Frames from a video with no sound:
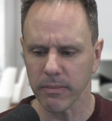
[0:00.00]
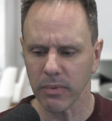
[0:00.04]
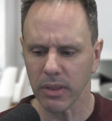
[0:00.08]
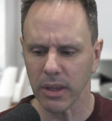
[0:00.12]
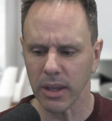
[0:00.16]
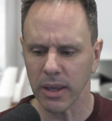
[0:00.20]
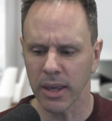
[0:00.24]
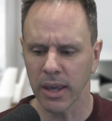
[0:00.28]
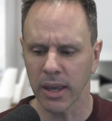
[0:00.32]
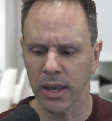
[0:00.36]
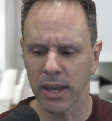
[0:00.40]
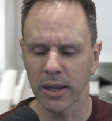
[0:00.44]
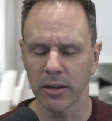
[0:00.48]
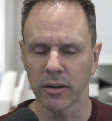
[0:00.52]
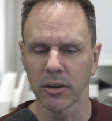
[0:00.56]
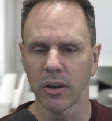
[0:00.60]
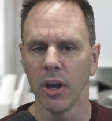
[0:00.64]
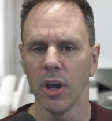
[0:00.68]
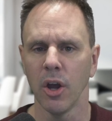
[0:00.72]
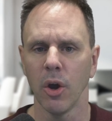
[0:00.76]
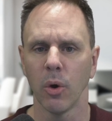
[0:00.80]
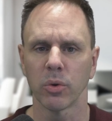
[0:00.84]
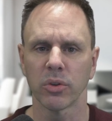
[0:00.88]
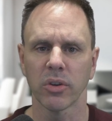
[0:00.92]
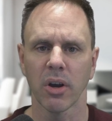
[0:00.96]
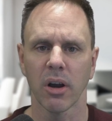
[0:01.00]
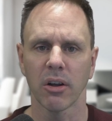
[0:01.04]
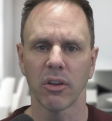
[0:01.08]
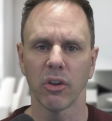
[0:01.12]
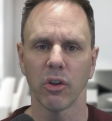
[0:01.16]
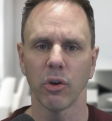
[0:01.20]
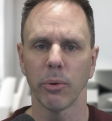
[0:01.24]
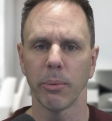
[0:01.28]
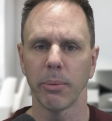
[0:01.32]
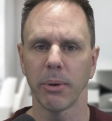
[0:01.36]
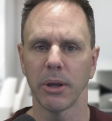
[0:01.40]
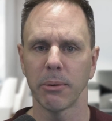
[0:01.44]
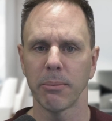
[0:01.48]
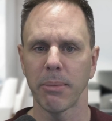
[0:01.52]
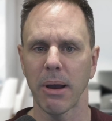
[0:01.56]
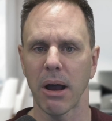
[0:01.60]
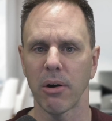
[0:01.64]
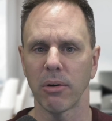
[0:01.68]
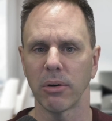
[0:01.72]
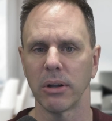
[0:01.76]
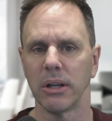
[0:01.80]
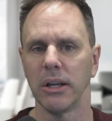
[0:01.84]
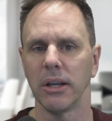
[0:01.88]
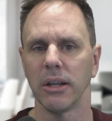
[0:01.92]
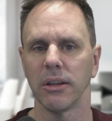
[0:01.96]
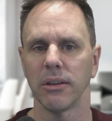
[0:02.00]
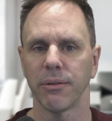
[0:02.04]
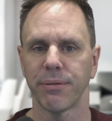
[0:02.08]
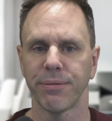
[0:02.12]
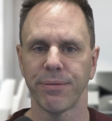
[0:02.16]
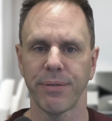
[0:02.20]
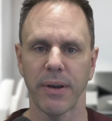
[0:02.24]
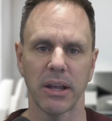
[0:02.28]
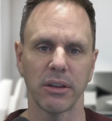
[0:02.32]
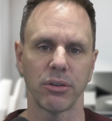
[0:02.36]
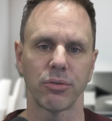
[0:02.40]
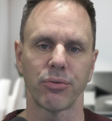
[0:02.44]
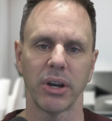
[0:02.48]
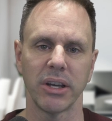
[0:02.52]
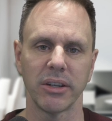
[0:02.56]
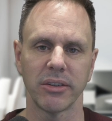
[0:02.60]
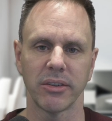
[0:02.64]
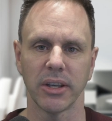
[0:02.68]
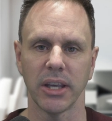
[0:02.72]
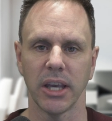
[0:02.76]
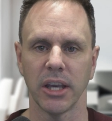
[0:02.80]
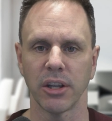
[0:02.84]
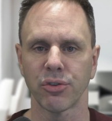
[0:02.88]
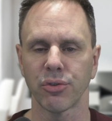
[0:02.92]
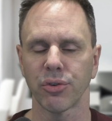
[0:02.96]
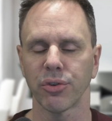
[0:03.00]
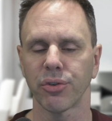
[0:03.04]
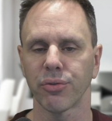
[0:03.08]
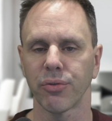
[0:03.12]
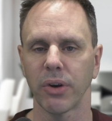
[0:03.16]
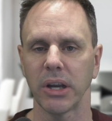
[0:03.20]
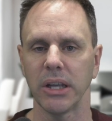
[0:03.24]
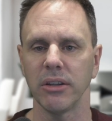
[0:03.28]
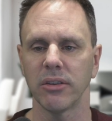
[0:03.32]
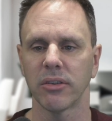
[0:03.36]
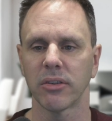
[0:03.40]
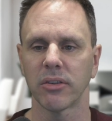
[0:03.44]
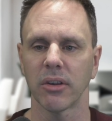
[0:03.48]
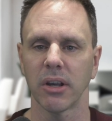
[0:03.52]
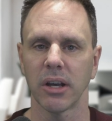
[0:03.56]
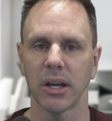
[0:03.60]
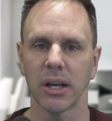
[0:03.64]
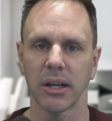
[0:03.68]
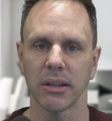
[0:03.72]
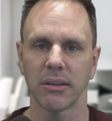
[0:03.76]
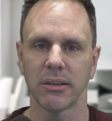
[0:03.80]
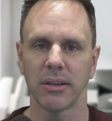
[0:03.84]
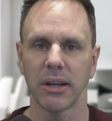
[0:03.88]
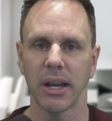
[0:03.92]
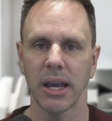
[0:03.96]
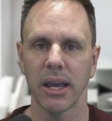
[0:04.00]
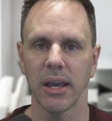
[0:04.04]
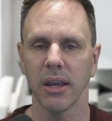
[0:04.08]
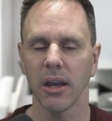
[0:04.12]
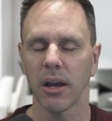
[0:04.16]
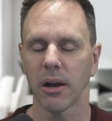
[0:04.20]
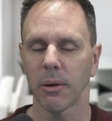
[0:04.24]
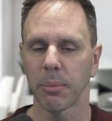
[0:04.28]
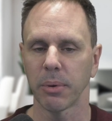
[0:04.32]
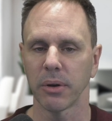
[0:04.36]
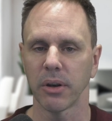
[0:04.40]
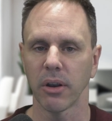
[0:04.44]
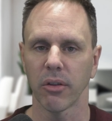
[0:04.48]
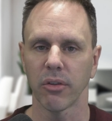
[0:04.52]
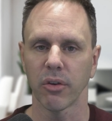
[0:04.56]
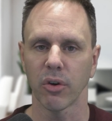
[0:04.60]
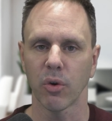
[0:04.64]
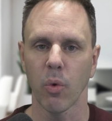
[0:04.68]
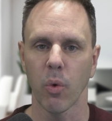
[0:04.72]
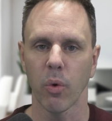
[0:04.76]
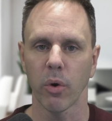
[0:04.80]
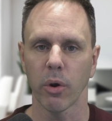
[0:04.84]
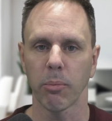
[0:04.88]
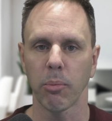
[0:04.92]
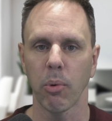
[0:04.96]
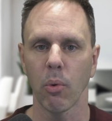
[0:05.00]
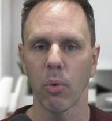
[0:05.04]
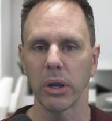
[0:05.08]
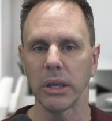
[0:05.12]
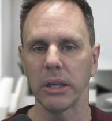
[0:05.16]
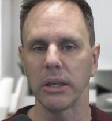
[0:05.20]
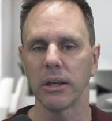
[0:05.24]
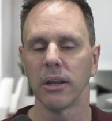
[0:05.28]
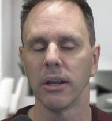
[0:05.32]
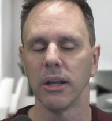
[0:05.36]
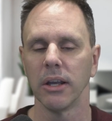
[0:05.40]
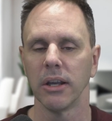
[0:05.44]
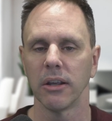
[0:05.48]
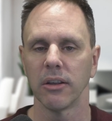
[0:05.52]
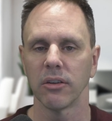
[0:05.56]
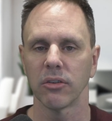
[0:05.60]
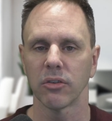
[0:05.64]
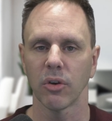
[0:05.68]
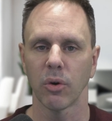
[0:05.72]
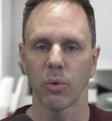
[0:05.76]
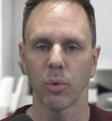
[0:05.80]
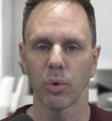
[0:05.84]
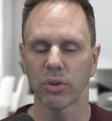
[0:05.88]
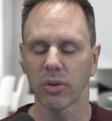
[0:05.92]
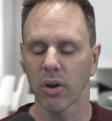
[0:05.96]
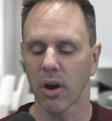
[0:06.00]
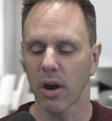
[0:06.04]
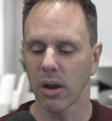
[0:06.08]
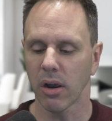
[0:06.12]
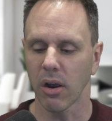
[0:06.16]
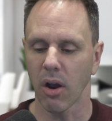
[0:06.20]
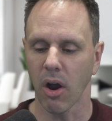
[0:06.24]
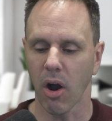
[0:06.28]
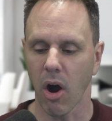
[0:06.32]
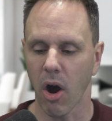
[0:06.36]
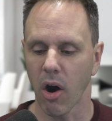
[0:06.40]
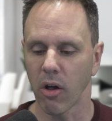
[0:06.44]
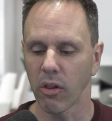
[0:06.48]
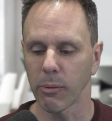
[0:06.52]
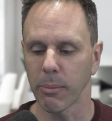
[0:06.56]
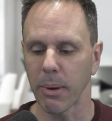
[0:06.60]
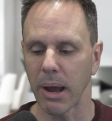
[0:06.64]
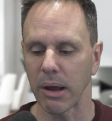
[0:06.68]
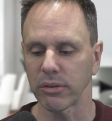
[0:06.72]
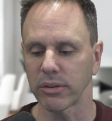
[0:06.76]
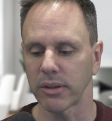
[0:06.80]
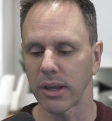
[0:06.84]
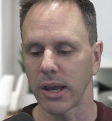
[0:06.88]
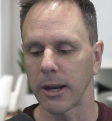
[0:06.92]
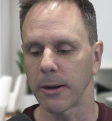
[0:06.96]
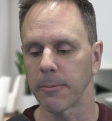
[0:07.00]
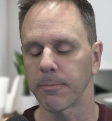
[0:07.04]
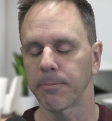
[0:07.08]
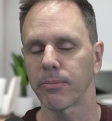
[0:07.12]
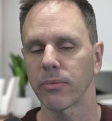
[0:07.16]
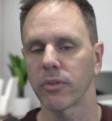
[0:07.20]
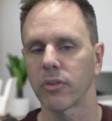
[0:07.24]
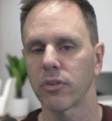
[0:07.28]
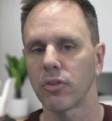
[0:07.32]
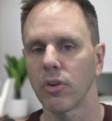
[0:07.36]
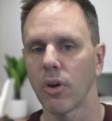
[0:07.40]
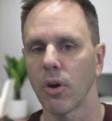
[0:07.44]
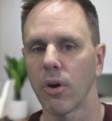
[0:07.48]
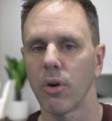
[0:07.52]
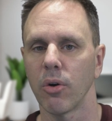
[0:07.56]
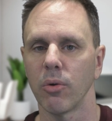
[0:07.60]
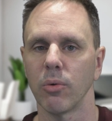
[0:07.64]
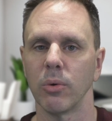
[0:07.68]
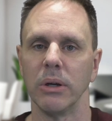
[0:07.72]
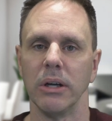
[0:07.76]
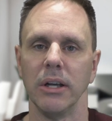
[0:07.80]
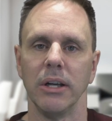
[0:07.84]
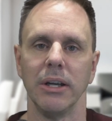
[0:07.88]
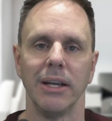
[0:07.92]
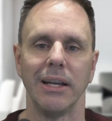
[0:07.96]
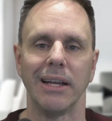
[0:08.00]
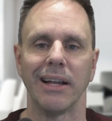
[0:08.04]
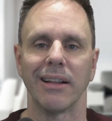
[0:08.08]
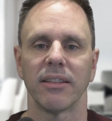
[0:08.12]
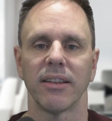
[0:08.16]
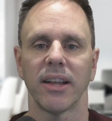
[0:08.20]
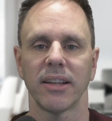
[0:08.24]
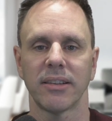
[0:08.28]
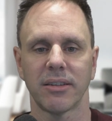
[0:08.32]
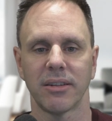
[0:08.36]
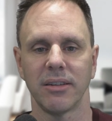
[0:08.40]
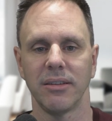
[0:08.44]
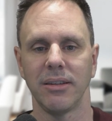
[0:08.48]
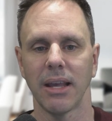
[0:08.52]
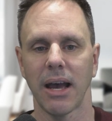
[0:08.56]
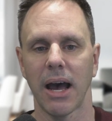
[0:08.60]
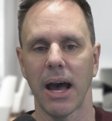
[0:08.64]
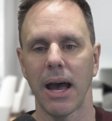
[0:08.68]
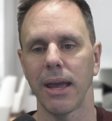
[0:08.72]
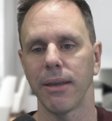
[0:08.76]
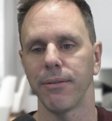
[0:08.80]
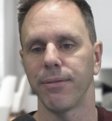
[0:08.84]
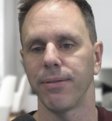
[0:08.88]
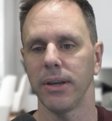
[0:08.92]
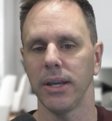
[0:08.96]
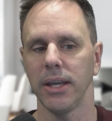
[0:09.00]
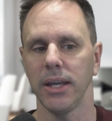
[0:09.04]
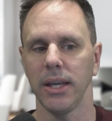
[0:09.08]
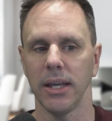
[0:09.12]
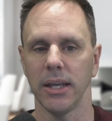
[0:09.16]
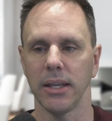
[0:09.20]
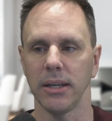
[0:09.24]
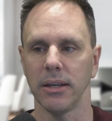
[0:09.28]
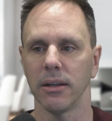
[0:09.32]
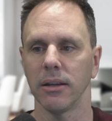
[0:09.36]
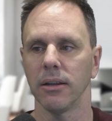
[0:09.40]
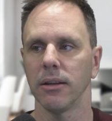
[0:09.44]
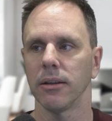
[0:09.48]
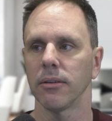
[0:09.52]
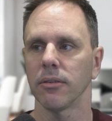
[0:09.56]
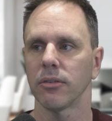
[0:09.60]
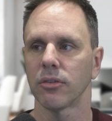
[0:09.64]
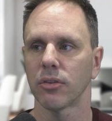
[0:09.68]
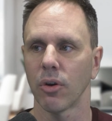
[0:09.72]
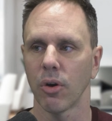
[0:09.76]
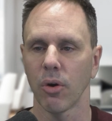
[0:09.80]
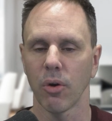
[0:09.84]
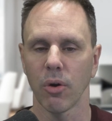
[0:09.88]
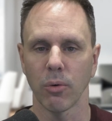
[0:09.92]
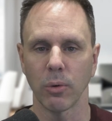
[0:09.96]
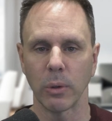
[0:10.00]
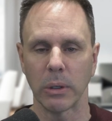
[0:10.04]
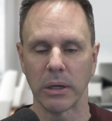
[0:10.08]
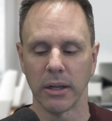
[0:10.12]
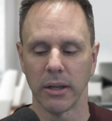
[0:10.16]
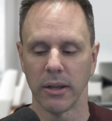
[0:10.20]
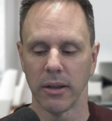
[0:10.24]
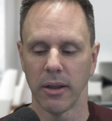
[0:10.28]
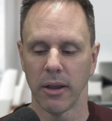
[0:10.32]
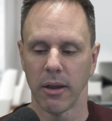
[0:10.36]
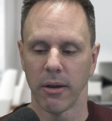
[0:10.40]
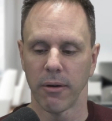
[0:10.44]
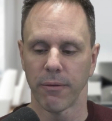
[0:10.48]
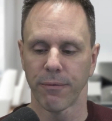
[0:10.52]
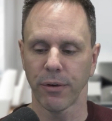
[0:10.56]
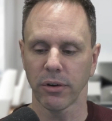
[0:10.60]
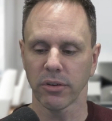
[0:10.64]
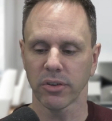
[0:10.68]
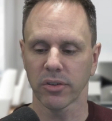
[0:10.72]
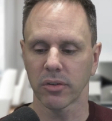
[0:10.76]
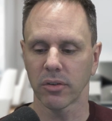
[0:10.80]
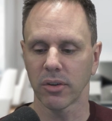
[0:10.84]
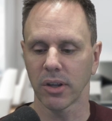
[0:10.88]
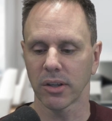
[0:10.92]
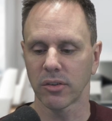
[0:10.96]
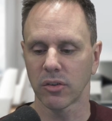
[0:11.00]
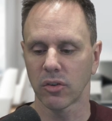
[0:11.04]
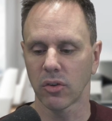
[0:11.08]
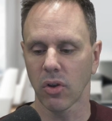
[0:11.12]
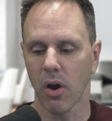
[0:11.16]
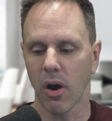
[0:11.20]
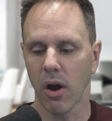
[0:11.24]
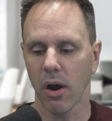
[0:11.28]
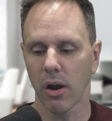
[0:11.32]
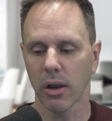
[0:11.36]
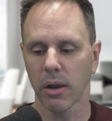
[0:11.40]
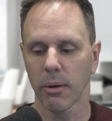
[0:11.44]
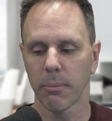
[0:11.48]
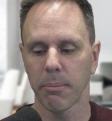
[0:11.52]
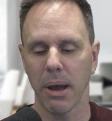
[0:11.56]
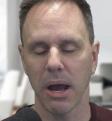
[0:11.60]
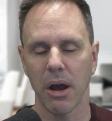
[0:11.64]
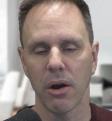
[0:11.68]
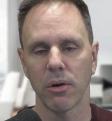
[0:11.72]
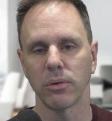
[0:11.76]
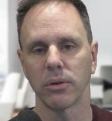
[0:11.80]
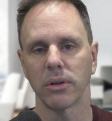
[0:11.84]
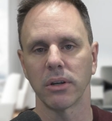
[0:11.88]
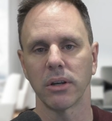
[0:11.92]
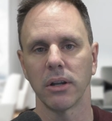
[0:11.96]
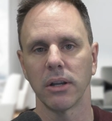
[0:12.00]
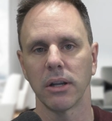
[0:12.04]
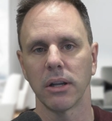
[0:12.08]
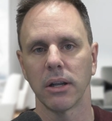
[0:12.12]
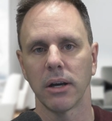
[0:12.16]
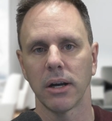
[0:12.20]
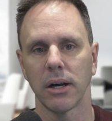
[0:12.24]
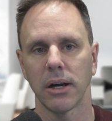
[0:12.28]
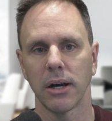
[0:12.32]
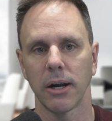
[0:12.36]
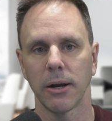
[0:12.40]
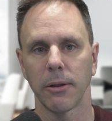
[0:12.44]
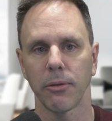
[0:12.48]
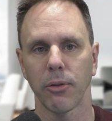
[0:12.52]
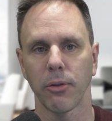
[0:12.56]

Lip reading: And we'll talk a little bit about the Fed's raising interest rates today, up another quarter point. So we'll talk all about that. So let's dive in. So first, let's talk about the